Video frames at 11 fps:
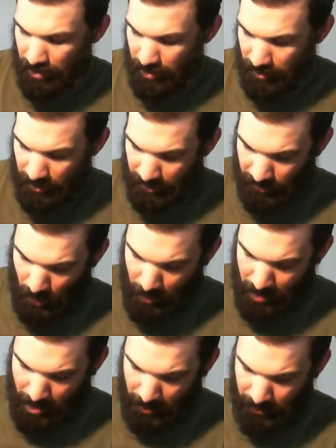Let's open
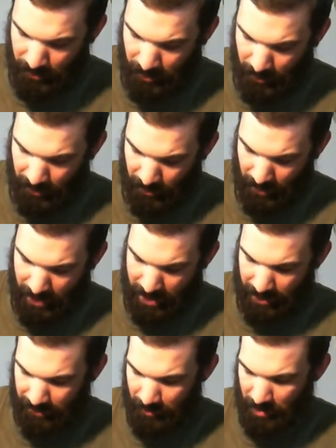them up and see what they're like,
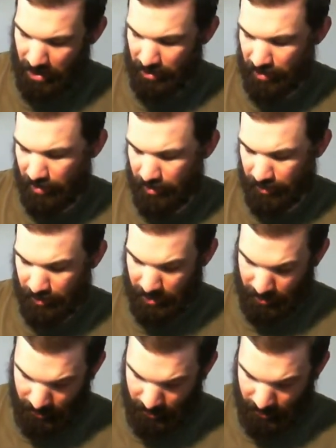because I'm kind of curious now.